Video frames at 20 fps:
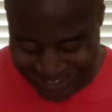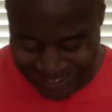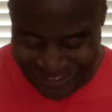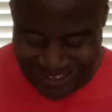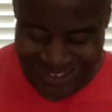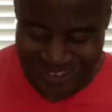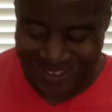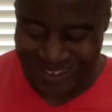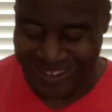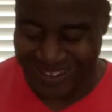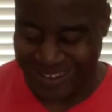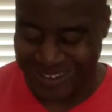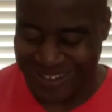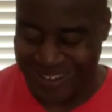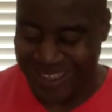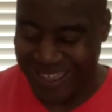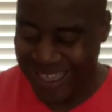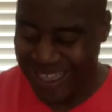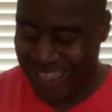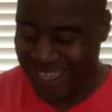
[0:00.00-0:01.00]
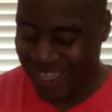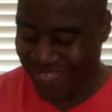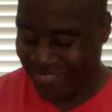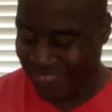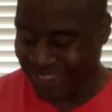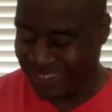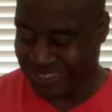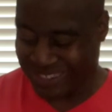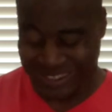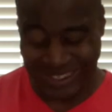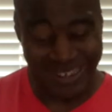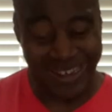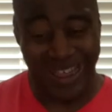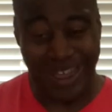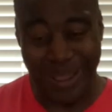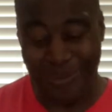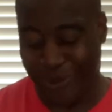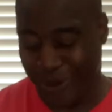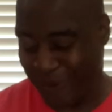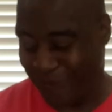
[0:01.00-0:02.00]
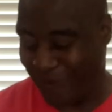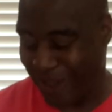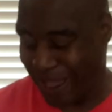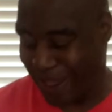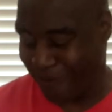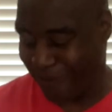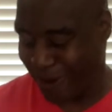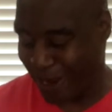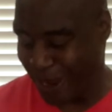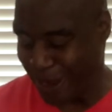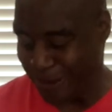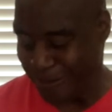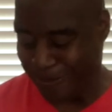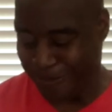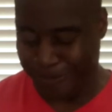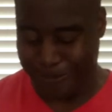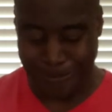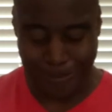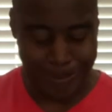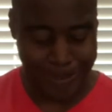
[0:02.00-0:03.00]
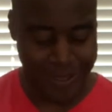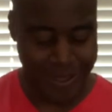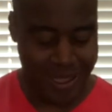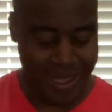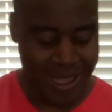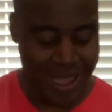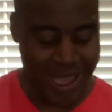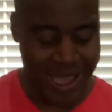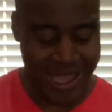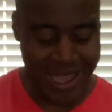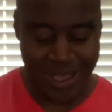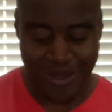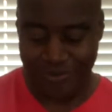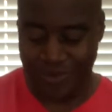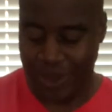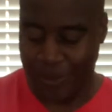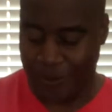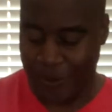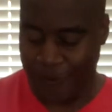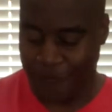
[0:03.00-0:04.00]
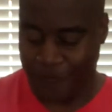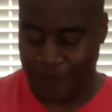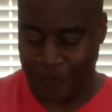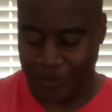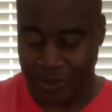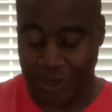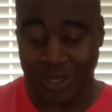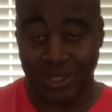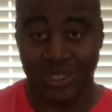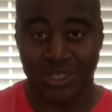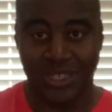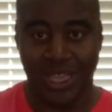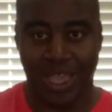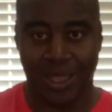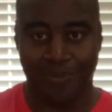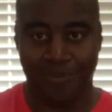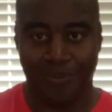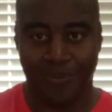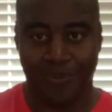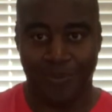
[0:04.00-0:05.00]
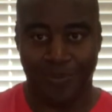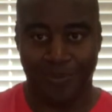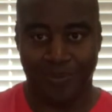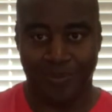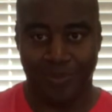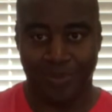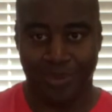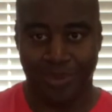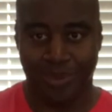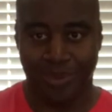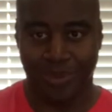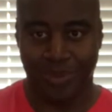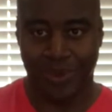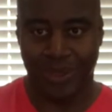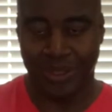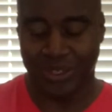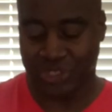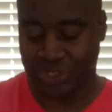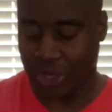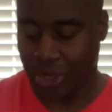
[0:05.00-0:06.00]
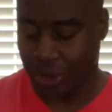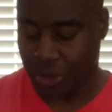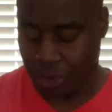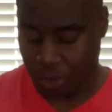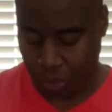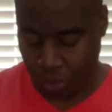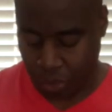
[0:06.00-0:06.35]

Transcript: this is a 9.5, right? Uh, they both look the same. So,